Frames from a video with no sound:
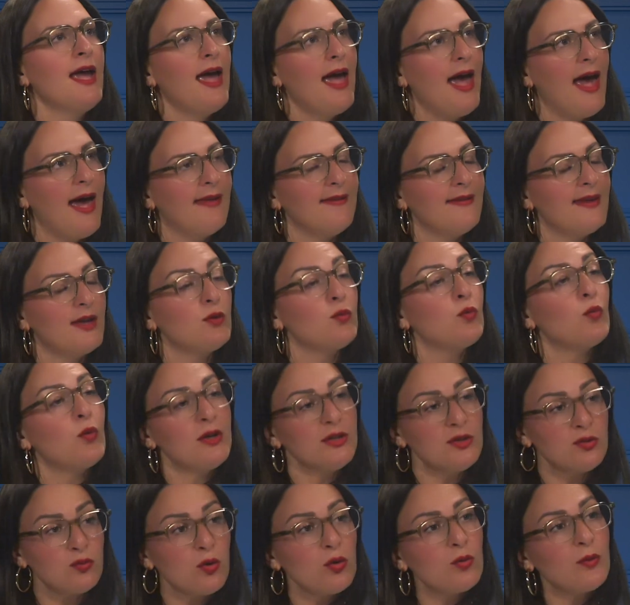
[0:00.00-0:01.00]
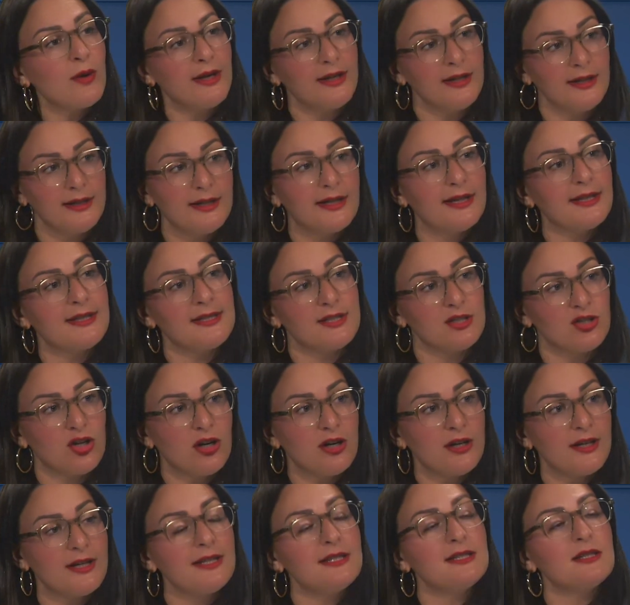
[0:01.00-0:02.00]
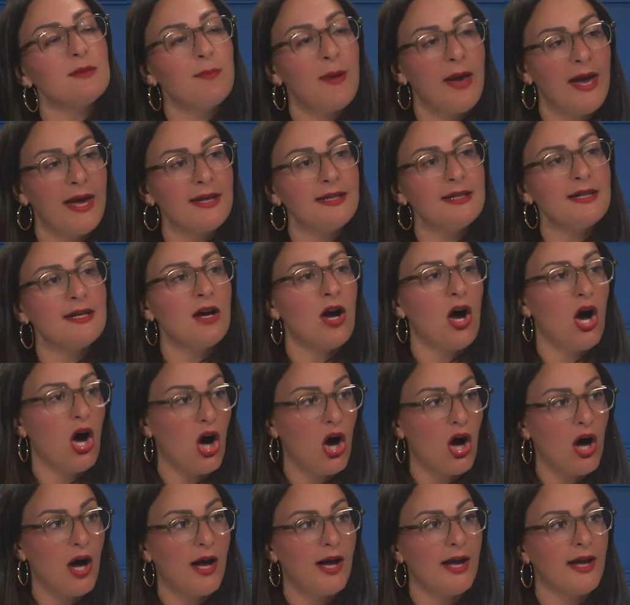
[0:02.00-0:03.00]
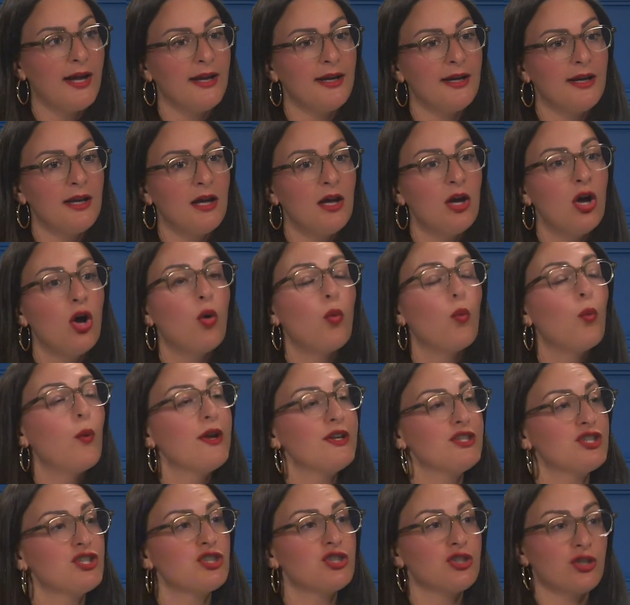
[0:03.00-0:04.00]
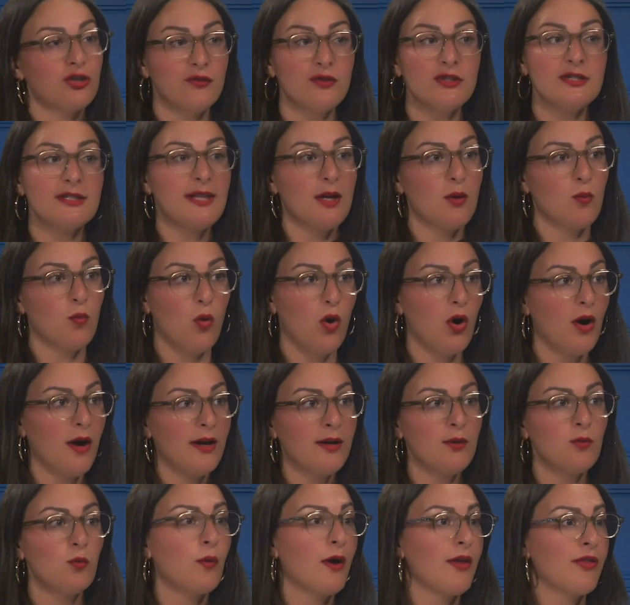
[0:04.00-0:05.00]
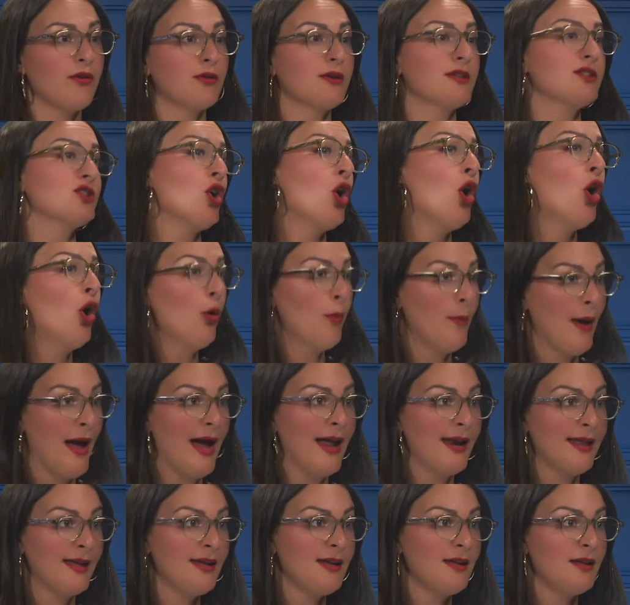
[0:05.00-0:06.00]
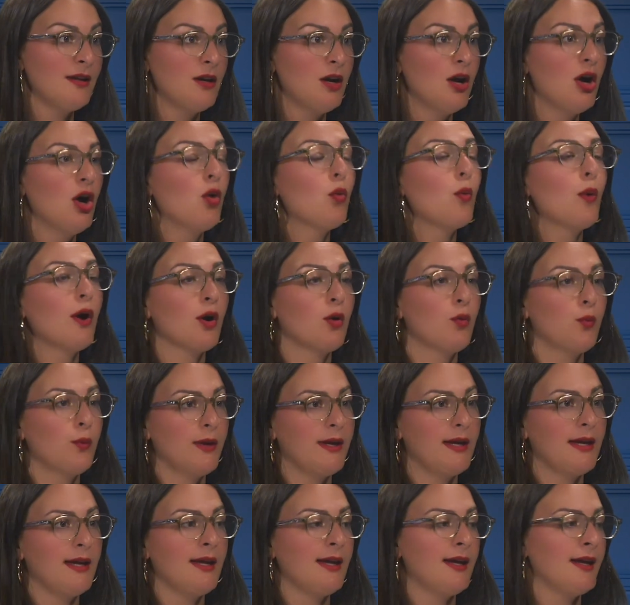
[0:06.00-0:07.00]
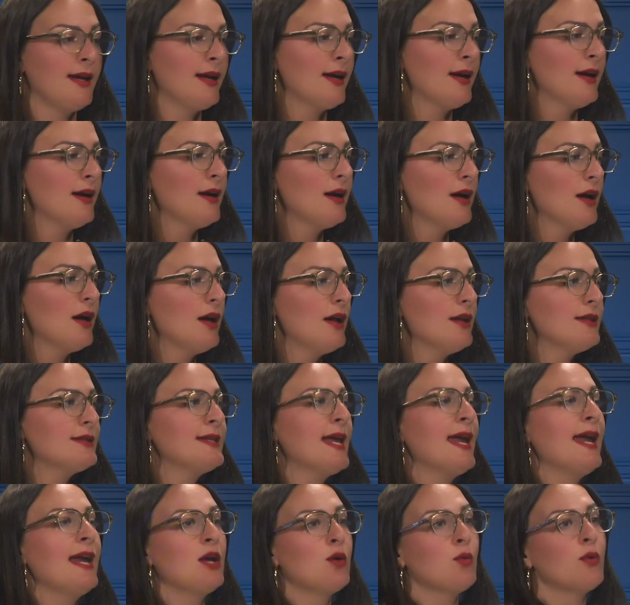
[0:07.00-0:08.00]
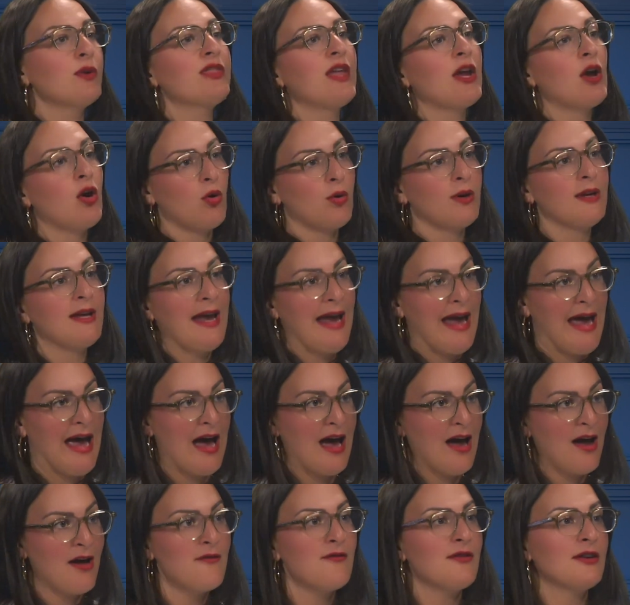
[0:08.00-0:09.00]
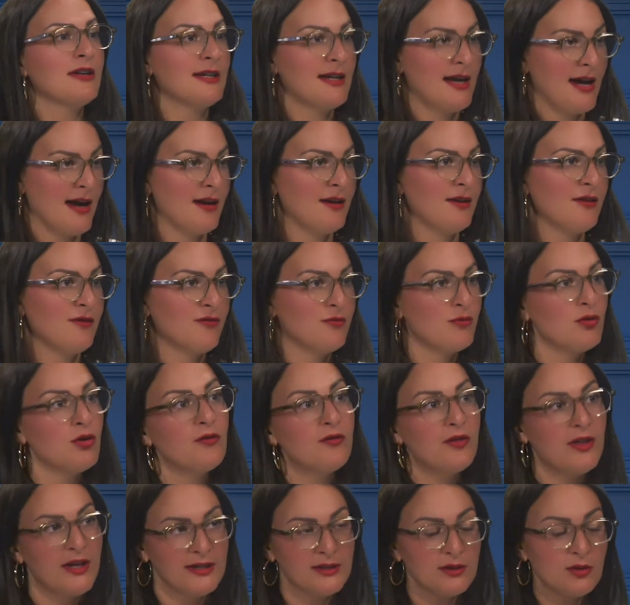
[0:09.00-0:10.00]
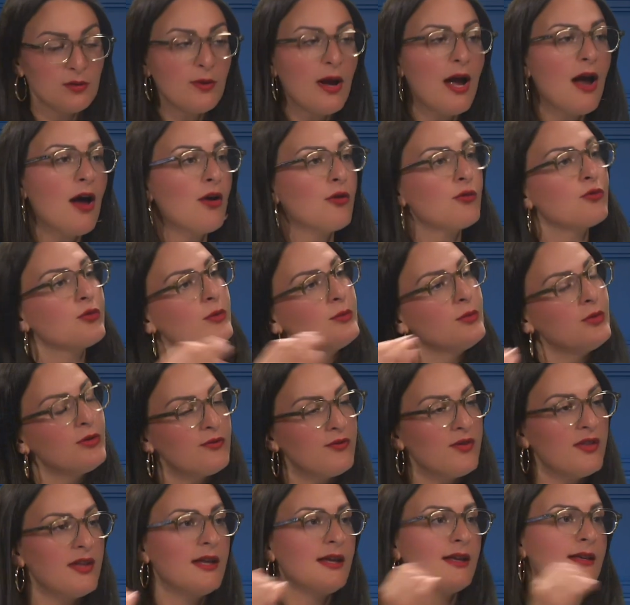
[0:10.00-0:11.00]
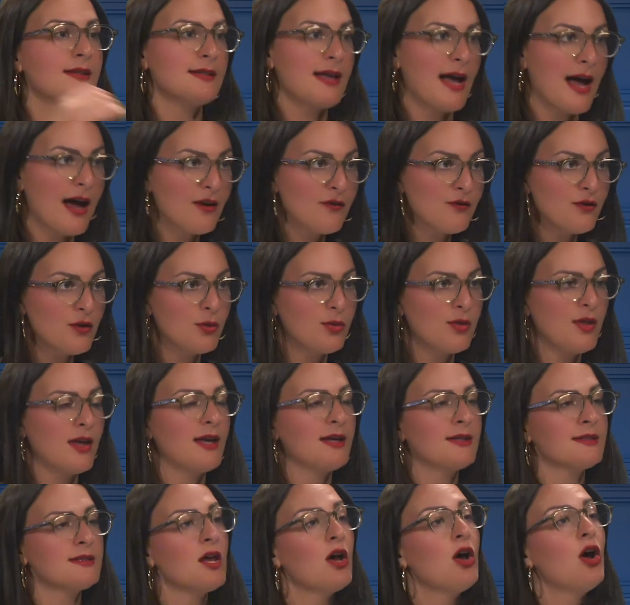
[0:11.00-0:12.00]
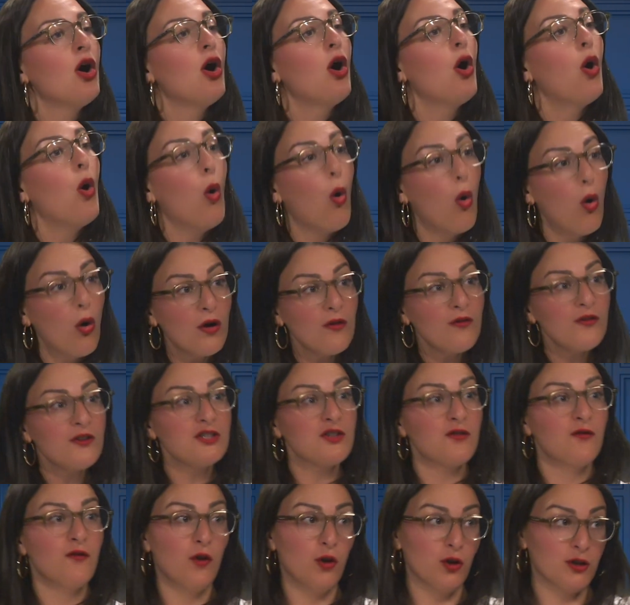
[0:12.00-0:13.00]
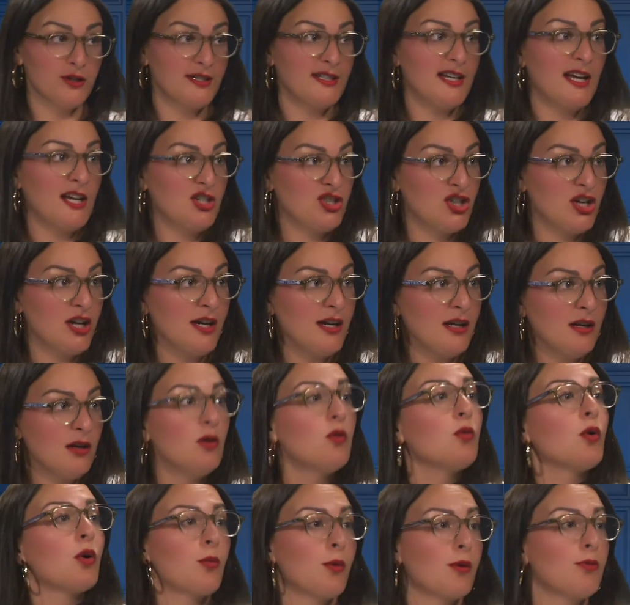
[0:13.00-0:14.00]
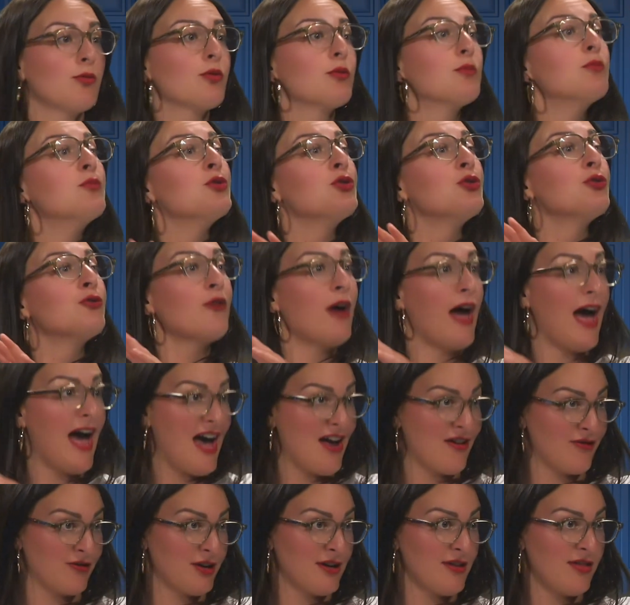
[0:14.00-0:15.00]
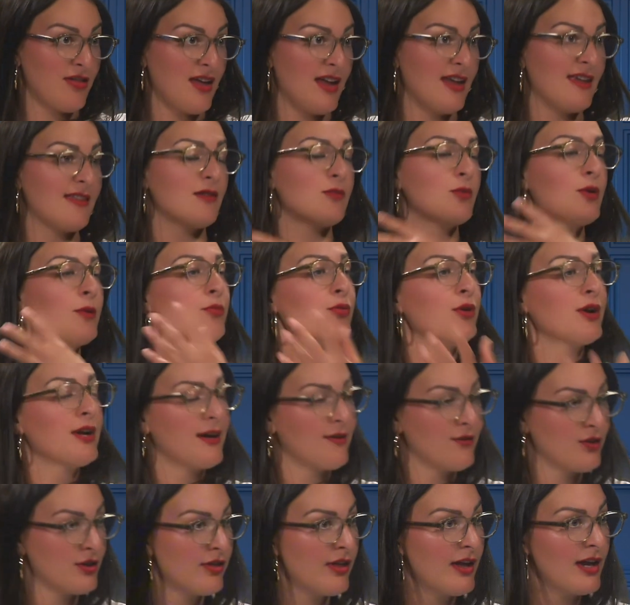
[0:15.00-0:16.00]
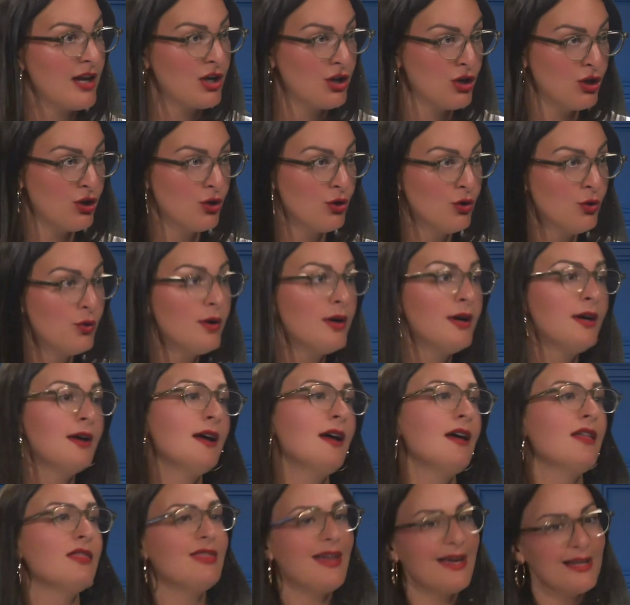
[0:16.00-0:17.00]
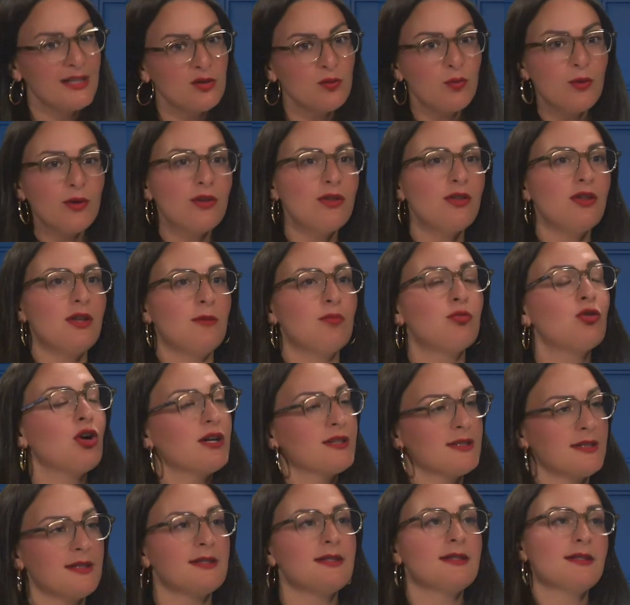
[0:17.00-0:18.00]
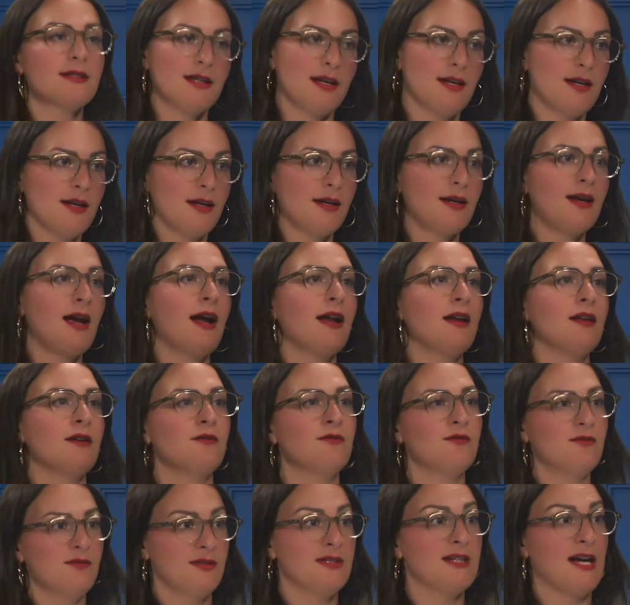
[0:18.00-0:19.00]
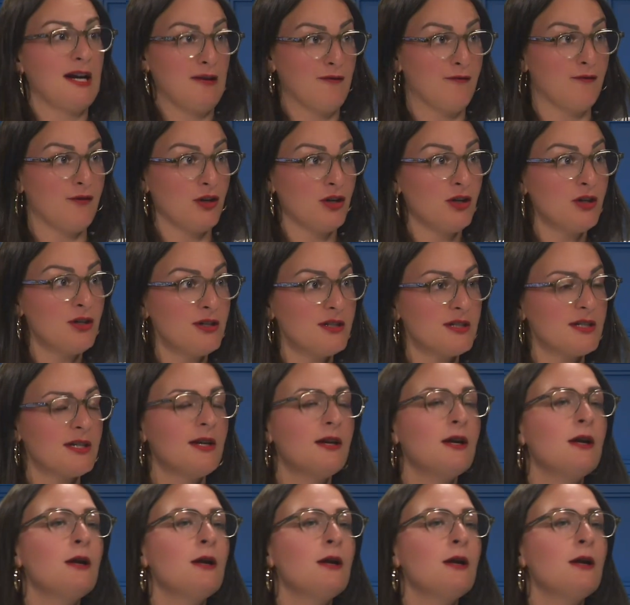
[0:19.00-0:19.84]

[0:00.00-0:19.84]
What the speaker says: And then once we're ready to get started, depending on which service they want, whether it's a home edit where we take what they already have and kind of move things around, remove things, add a few things, or if it's a full staging where we remove everything and then we bring everything new, that's where the process is gonna kind of divert.